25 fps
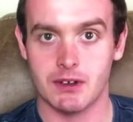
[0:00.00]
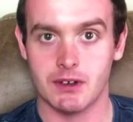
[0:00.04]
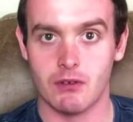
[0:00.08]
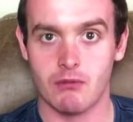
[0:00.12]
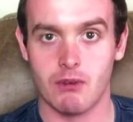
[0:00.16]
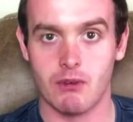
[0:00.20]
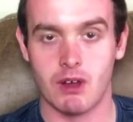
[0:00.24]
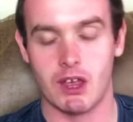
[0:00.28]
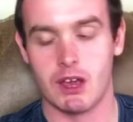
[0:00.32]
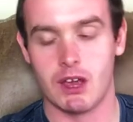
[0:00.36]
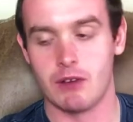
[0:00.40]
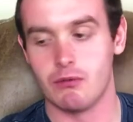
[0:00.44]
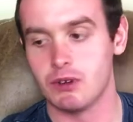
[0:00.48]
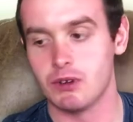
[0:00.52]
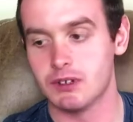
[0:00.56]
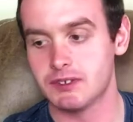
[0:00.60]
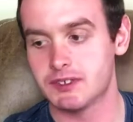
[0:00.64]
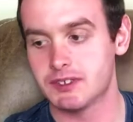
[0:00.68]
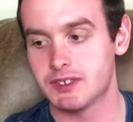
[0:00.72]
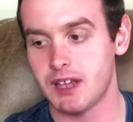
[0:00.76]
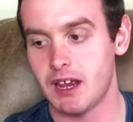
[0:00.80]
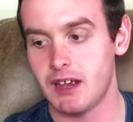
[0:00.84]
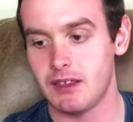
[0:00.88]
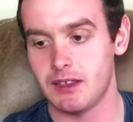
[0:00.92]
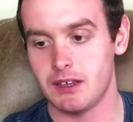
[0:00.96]
While I would
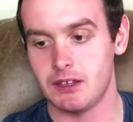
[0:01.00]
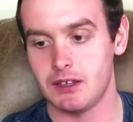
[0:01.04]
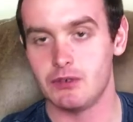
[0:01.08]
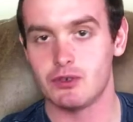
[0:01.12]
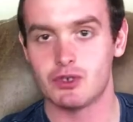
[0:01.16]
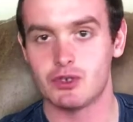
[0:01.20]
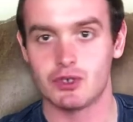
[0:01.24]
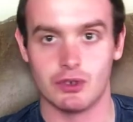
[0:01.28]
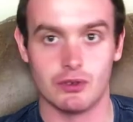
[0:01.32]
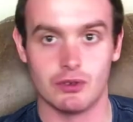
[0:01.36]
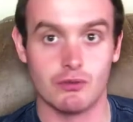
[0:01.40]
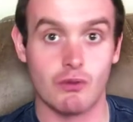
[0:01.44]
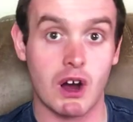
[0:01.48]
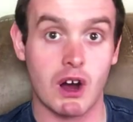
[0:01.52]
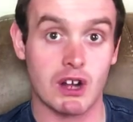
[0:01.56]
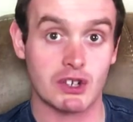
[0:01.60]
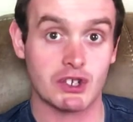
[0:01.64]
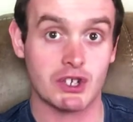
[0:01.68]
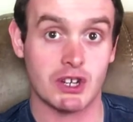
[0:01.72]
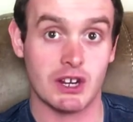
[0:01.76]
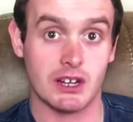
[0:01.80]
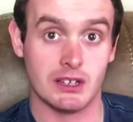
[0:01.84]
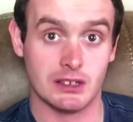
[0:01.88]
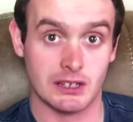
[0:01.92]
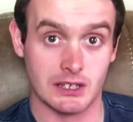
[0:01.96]
say that you should watch
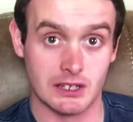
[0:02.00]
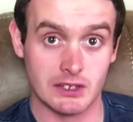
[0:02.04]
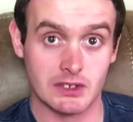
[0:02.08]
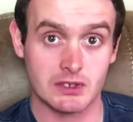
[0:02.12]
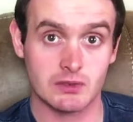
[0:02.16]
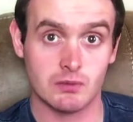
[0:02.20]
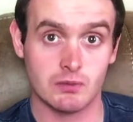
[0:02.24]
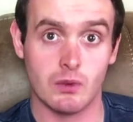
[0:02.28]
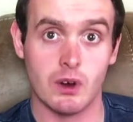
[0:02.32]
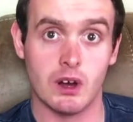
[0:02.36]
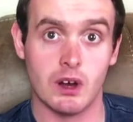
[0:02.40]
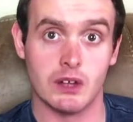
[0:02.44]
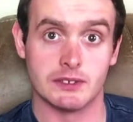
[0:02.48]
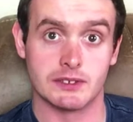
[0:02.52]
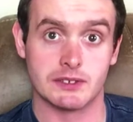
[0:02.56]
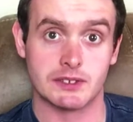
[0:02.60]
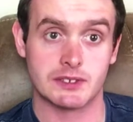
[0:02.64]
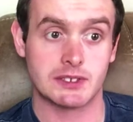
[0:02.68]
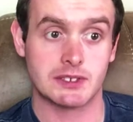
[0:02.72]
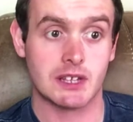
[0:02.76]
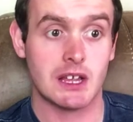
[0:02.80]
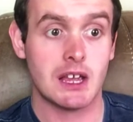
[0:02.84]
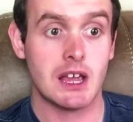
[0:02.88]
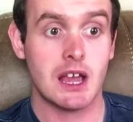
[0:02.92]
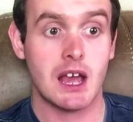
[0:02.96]
it at least
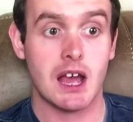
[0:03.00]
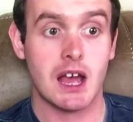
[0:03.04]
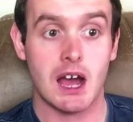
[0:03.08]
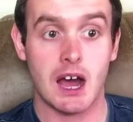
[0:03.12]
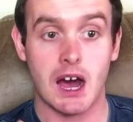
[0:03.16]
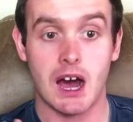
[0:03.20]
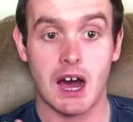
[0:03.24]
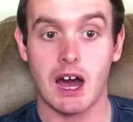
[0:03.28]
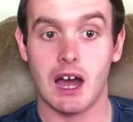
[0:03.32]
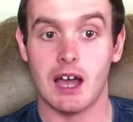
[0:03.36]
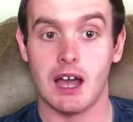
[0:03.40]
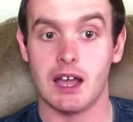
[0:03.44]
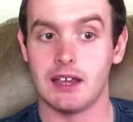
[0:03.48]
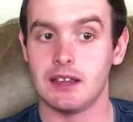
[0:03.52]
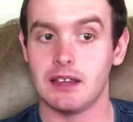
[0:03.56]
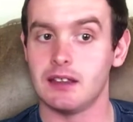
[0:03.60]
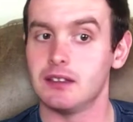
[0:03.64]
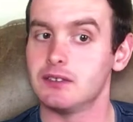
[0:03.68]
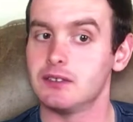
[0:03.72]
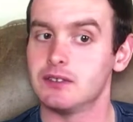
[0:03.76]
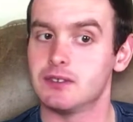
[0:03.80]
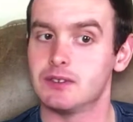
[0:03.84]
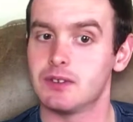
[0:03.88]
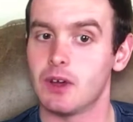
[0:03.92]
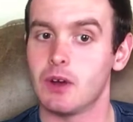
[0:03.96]
once,
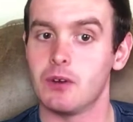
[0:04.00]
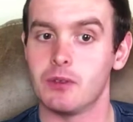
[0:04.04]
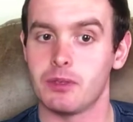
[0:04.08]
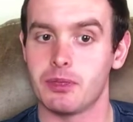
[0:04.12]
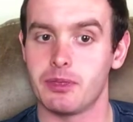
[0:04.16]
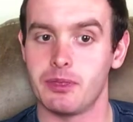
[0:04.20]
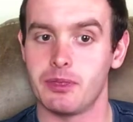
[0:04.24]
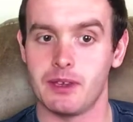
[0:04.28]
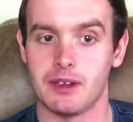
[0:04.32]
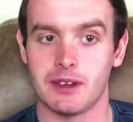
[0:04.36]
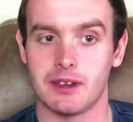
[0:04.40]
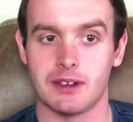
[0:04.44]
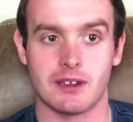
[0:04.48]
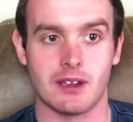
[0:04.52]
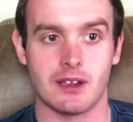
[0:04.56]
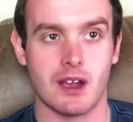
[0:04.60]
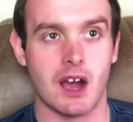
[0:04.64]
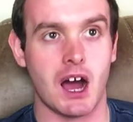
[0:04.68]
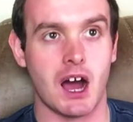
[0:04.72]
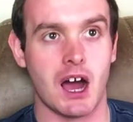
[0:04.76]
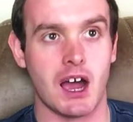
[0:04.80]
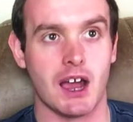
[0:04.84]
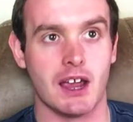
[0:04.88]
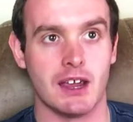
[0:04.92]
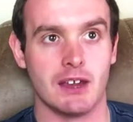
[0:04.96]
I don't think
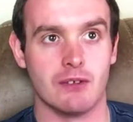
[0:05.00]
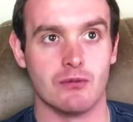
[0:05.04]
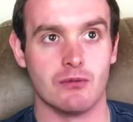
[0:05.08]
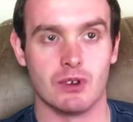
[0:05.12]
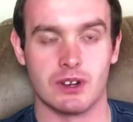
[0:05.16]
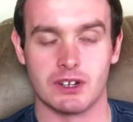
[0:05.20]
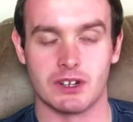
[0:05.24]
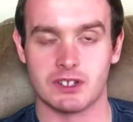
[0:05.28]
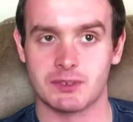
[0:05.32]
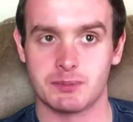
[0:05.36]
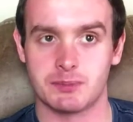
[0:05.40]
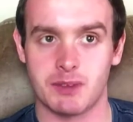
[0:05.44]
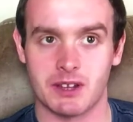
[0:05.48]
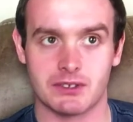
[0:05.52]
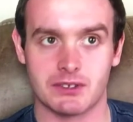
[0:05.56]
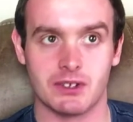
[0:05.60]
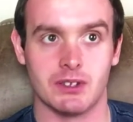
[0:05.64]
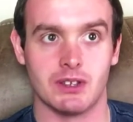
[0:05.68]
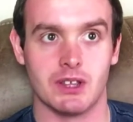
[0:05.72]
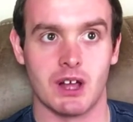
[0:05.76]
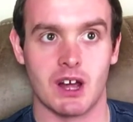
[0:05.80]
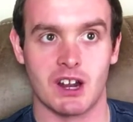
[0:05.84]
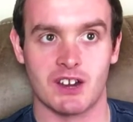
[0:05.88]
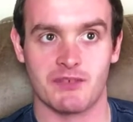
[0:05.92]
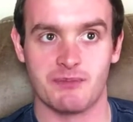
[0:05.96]
I would expect a
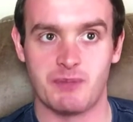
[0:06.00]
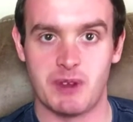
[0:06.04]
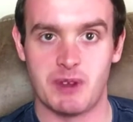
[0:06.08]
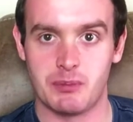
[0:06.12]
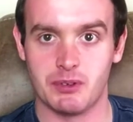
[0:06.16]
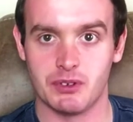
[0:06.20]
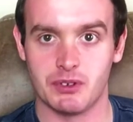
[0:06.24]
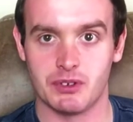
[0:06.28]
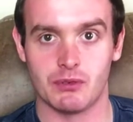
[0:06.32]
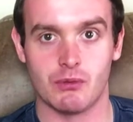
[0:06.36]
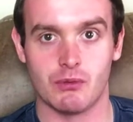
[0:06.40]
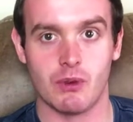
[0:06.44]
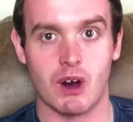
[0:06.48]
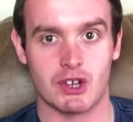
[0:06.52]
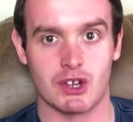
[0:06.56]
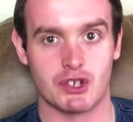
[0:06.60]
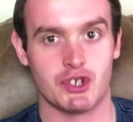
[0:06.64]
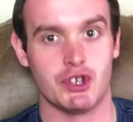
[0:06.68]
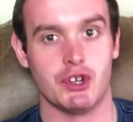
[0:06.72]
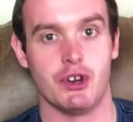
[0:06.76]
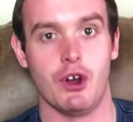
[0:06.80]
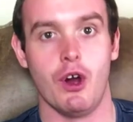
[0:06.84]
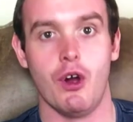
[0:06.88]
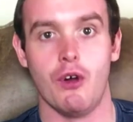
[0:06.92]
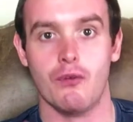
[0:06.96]
lot of people to watch
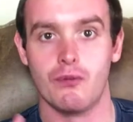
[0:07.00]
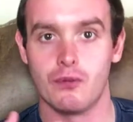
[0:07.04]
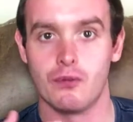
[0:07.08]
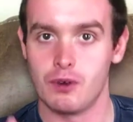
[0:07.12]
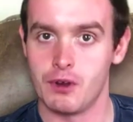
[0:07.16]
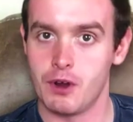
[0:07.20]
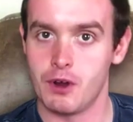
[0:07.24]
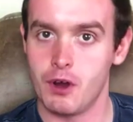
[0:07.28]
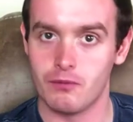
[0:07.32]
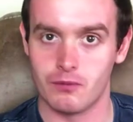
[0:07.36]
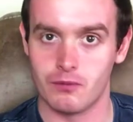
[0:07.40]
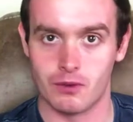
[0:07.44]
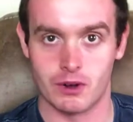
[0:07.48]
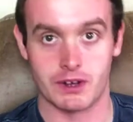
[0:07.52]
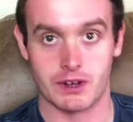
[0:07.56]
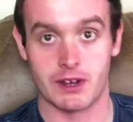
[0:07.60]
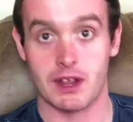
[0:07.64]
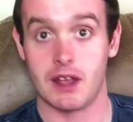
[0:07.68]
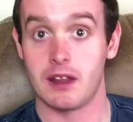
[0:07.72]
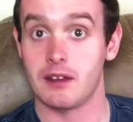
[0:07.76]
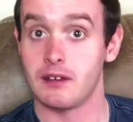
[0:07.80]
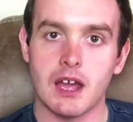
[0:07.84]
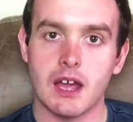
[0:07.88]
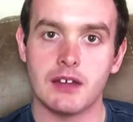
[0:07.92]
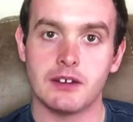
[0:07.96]
it over and over
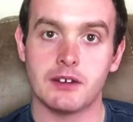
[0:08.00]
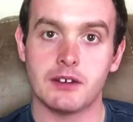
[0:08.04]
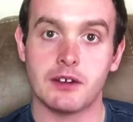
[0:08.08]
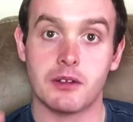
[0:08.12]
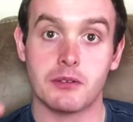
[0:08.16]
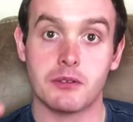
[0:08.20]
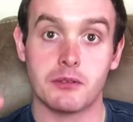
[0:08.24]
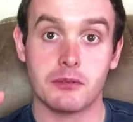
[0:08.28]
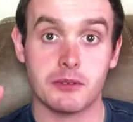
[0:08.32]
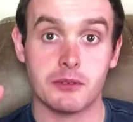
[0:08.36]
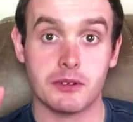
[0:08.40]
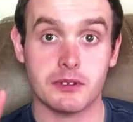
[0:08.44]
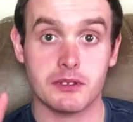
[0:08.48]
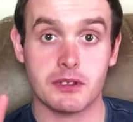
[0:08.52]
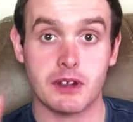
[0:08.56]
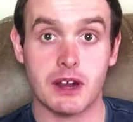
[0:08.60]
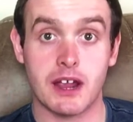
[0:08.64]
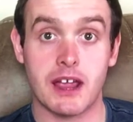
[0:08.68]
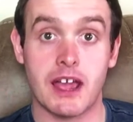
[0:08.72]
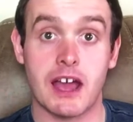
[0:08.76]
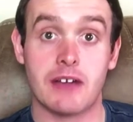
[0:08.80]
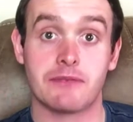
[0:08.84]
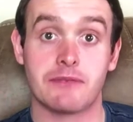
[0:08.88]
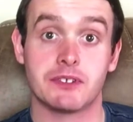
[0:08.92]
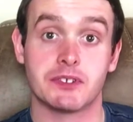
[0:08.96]
again. And another thing that I
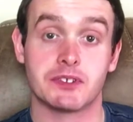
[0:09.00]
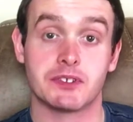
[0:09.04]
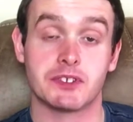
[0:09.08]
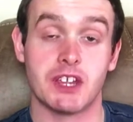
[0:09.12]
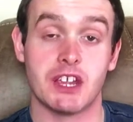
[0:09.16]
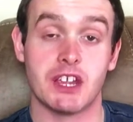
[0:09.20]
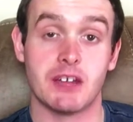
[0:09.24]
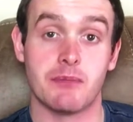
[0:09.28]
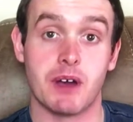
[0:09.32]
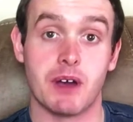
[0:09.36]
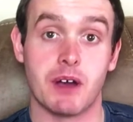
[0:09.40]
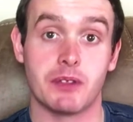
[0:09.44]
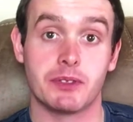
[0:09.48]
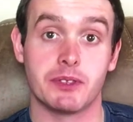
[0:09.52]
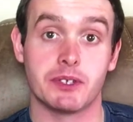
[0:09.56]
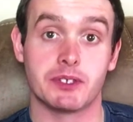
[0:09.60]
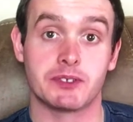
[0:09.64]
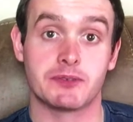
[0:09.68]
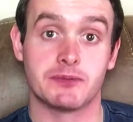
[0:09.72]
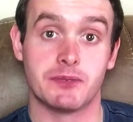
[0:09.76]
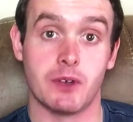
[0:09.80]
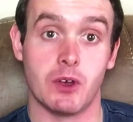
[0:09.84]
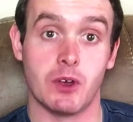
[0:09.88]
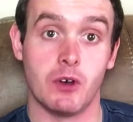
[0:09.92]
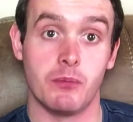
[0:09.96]
have to say about
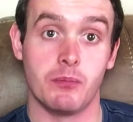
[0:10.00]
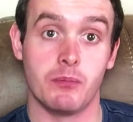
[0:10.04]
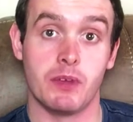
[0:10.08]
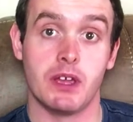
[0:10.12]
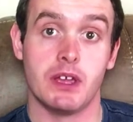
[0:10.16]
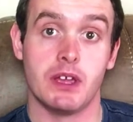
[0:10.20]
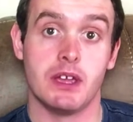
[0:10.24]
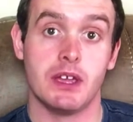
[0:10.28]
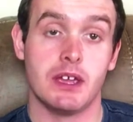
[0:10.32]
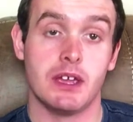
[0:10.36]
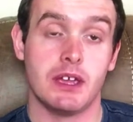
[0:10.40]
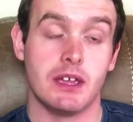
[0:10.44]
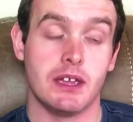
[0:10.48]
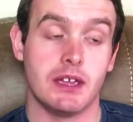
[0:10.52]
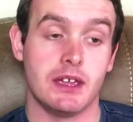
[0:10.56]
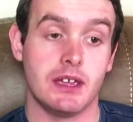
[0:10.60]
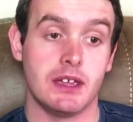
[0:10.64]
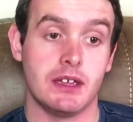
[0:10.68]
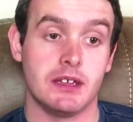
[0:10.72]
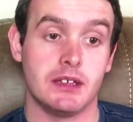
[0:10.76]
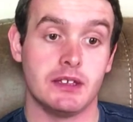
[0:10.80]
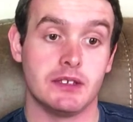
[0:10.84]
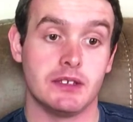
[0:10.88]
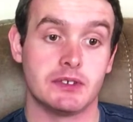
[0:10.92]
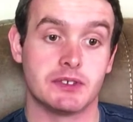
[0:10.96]
this film
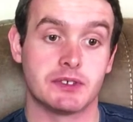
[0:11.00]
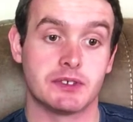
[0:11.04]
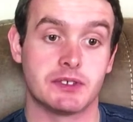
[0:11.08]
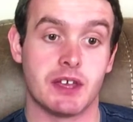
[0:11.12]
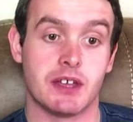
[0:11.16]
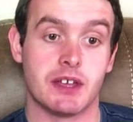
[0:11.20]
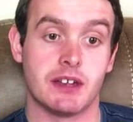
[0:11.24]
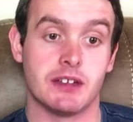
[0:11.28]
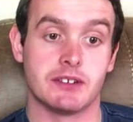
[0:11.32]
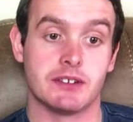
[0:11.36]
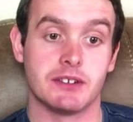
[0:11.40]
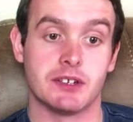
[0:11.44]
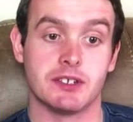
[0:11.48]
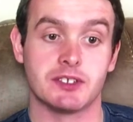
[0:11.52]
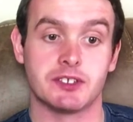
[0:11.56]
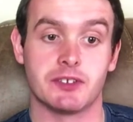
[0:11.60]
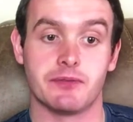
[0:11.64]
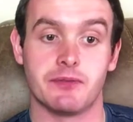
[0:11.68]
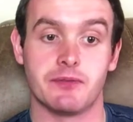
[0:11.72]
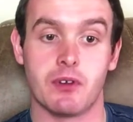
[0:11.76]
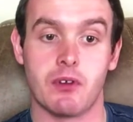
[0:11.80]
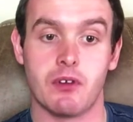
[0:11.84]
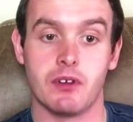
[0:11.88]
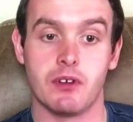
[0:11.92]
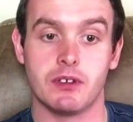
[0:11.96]
is that it does a
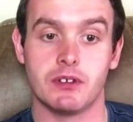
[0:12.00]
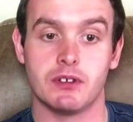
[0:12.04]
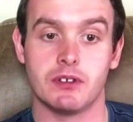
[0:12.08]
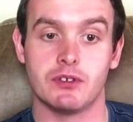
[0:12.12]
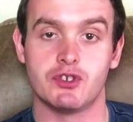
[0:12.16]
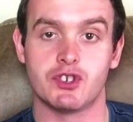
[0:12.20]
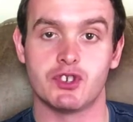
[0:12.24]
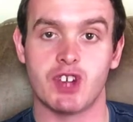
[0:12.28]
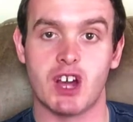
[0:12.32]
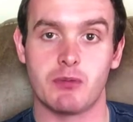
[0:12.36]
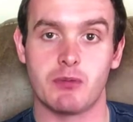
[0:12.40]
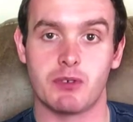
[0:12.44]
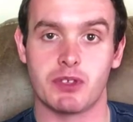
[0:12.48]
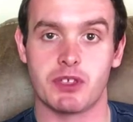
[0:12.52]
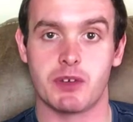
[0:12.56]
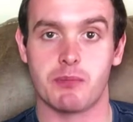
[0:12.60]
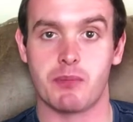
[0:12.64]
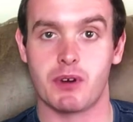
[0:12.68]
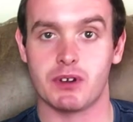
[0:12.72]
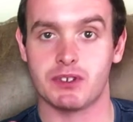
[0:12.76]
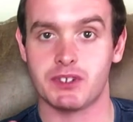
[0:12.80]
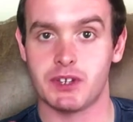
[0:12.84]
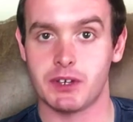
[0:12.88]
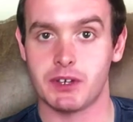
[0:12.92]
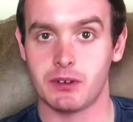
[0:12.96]
very good job with a
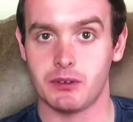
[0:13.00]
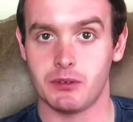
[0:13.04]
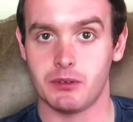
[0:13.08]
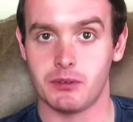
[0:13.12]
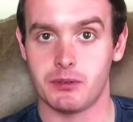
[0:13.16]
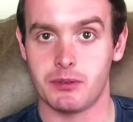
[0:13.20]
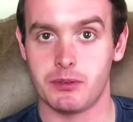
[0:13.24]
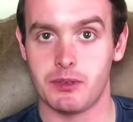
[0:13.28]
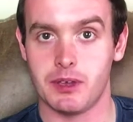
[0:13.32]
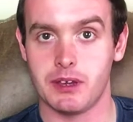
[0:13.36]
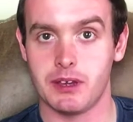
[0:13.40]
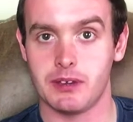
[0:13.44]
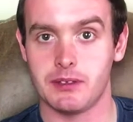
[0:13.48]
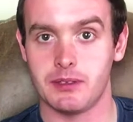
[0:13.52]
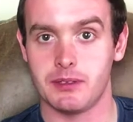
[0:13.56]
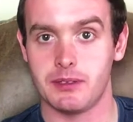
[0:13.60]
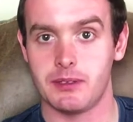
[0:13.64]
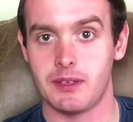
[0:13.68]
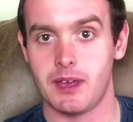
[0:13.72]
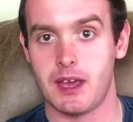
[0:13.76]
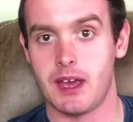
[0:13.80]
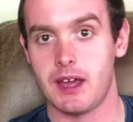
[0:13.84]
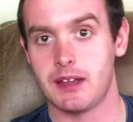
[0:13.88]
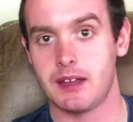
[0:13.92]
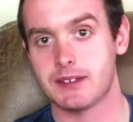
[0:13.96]
particular thing
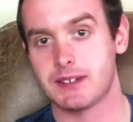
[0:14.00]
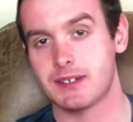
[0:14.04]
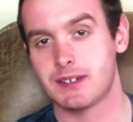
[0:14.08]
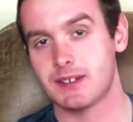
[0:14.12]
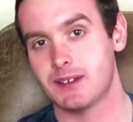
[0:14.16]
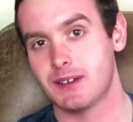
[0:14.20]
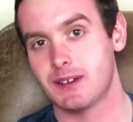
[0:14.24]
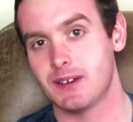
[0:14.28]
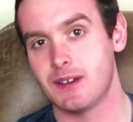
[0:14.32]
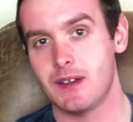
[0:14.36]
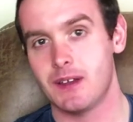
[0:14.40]
that